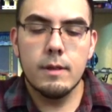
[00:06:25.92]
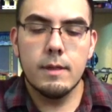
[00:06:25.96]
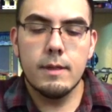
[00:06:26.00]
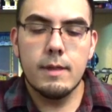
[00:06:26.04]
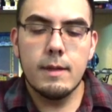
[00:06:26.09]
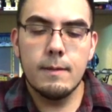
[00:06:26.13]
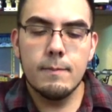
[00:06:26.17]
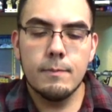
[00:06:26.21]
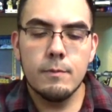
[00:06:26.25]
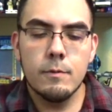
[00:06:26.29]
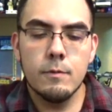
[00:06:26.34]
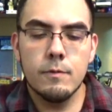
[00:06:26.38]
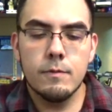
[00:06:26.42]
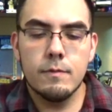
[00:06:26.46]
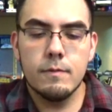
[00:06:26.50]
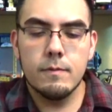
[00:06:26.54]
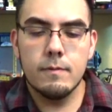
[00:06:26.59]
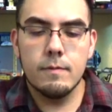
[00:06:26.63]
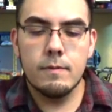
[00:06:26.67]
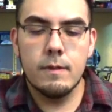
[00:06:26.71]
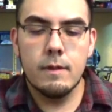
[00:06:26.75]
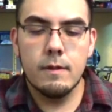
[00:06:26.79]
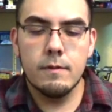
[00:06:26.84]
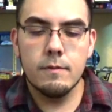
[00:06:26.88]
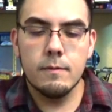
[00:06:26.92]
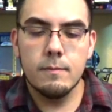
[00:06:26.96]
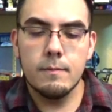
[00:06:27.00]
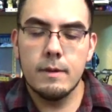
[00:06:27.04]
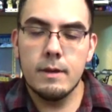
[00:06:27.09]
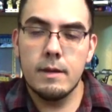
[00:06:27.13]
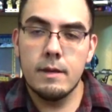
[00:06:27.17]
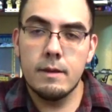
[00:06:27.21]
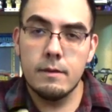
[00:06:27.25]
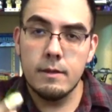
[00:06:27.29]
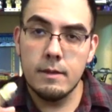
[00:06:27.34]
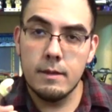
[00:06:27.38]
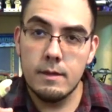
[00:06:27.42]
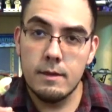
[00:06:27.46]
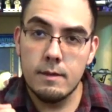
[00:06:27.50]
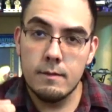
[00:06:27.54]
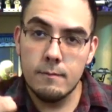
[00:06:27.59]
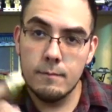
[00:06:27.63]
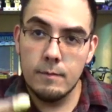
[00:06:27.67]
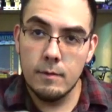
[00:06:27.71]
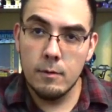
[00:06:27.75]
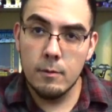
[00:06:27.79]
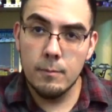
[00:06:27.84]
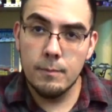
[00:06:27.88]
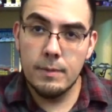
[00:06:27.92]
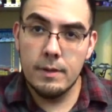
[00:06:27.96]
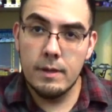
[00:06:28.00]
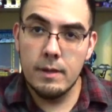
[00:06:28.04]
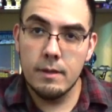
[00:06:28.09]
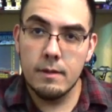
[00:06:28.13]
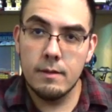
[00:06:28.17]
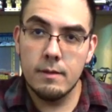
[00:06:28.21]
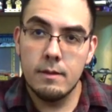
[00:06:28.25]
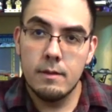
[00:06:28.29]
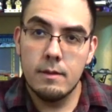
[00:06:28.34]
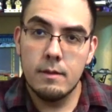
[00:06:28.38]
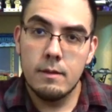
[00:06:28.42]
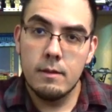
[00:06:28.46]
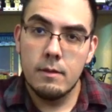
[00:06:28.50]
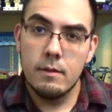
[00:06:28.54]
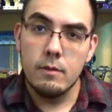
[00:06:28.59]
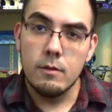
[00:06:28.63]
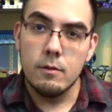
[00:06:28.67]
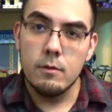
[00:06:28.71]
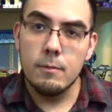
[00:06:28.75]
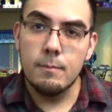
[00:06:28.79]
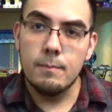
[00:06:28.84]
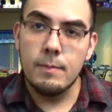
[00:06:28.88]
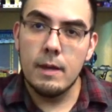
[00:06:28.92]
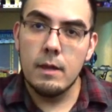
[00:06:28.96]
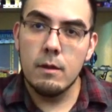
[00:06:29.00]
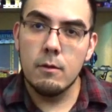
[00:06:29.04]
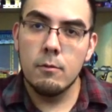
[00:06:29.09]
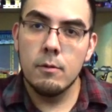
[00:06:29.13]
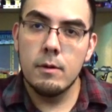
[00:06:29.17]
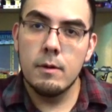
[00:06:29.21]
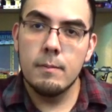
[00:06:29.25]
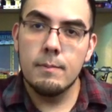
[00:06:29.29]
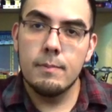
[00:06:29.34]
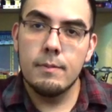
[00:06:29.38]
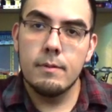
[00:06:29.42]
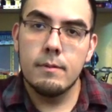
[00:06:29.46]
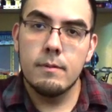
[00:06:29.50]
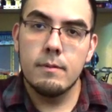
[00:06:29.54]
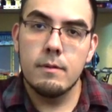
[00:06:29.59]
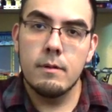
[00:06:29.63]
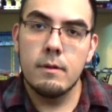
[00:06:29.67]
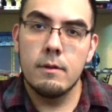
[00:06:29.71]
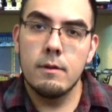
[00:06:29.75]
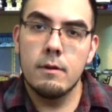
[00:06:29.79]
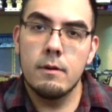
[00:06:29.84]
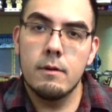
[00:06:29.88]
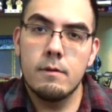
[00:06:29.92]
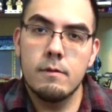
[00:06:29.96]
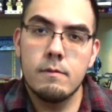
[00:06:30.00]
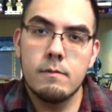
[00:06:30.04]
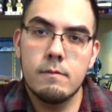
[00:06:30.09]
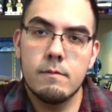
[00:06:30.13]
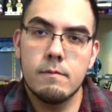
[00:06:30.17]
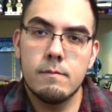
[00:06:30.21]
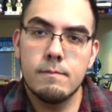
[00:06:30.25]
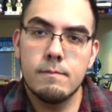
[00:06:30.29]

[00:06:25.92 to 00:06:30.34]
Keep those things in mind. Again, finger pick, good bike grip, you know.